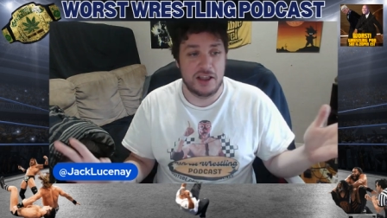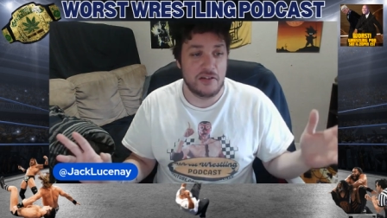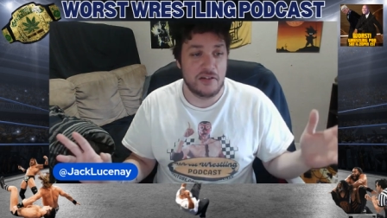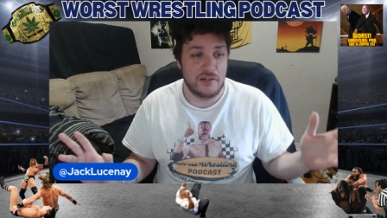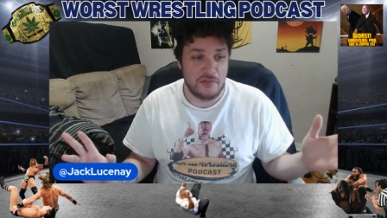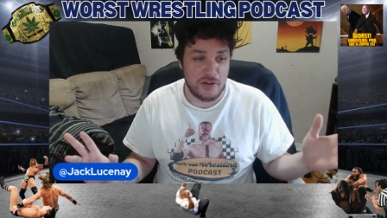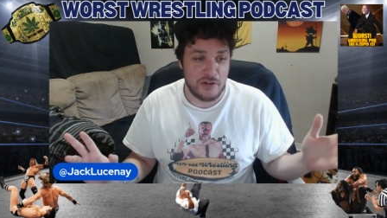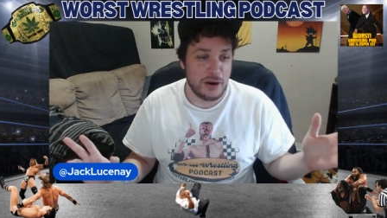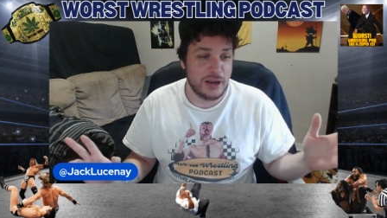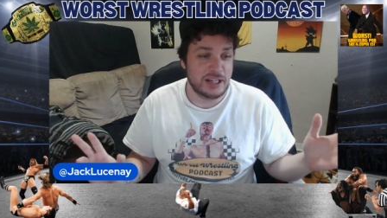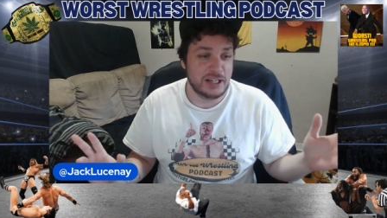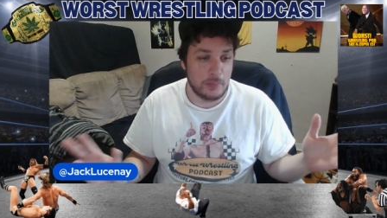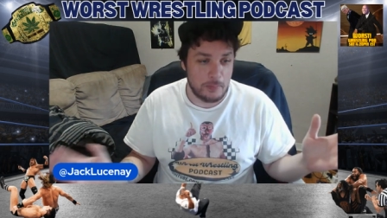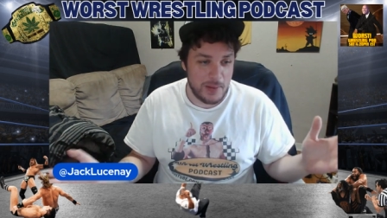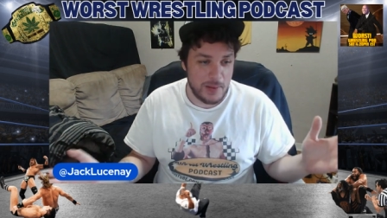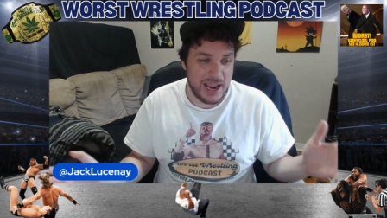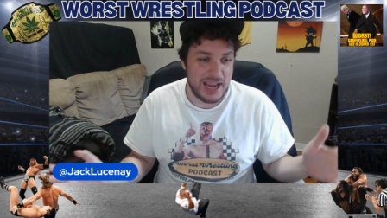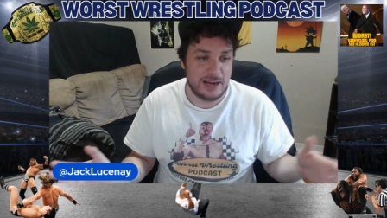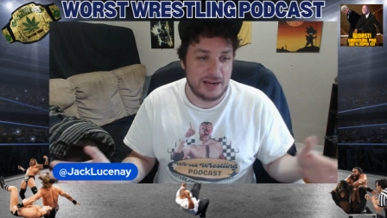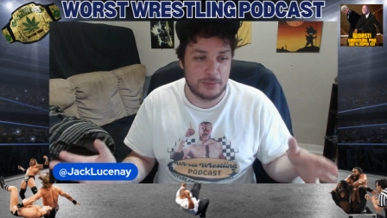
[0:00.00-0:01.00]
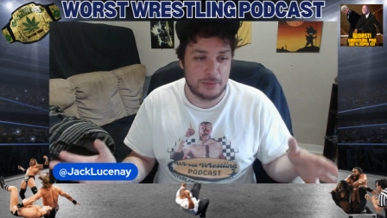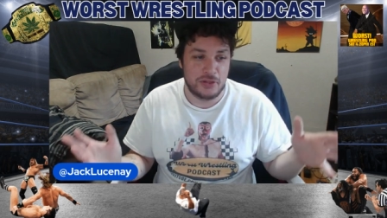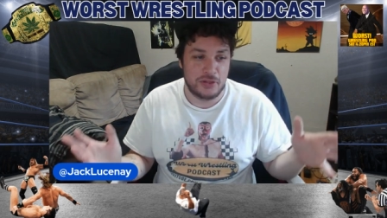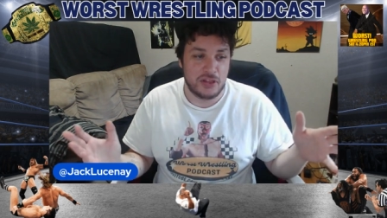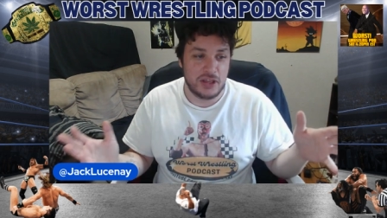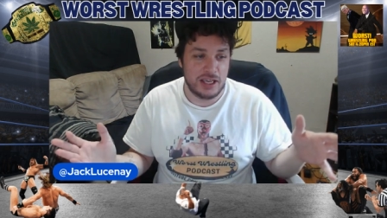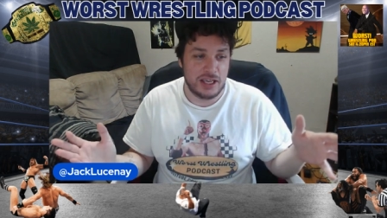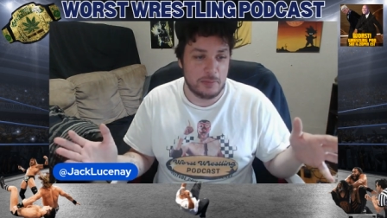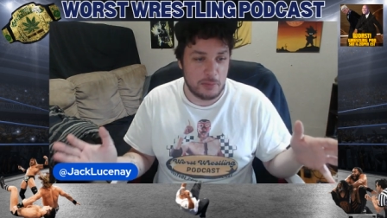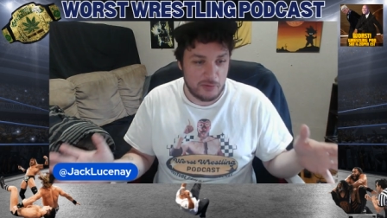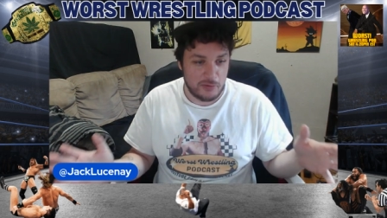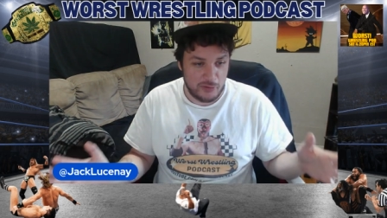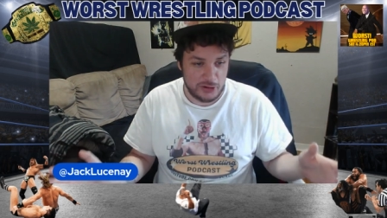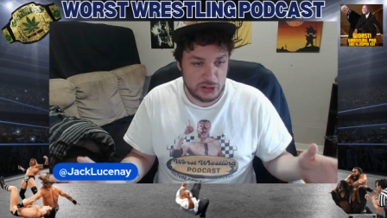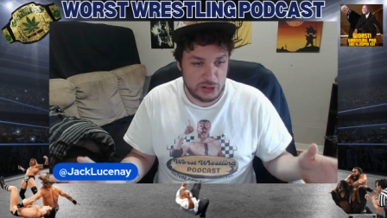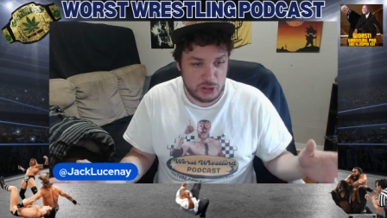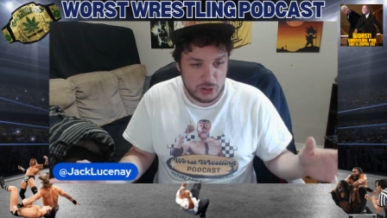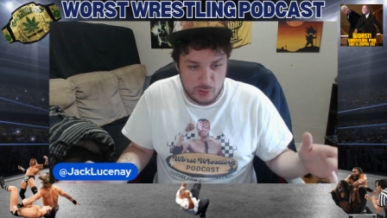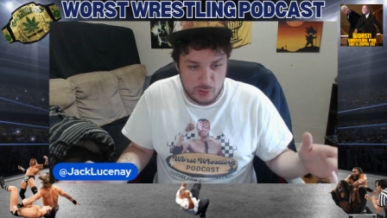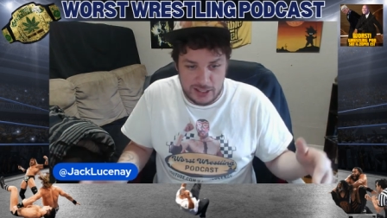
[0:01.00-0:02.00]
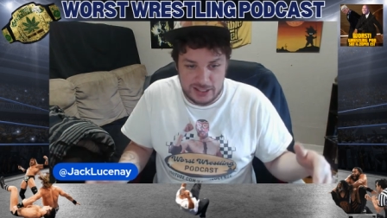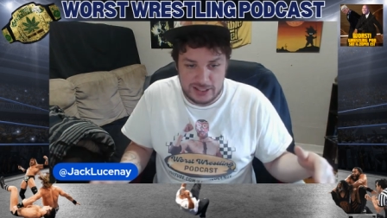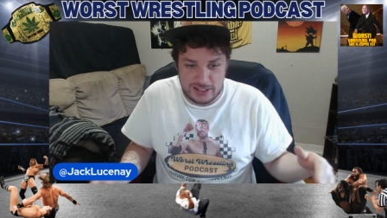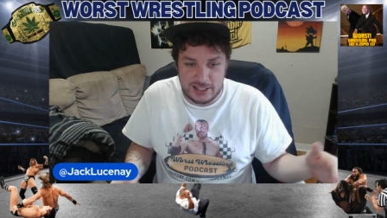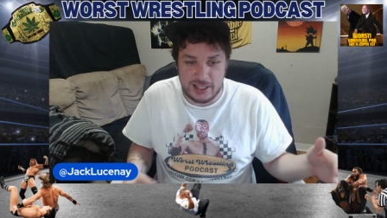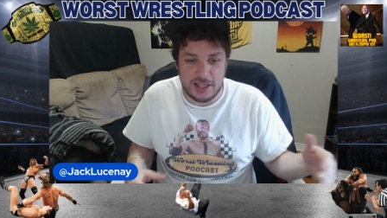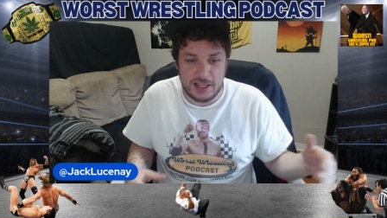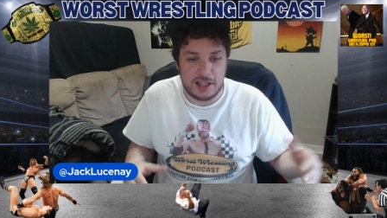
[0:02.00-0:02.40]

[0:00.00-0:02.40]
a very debatable thing in professional wrestling.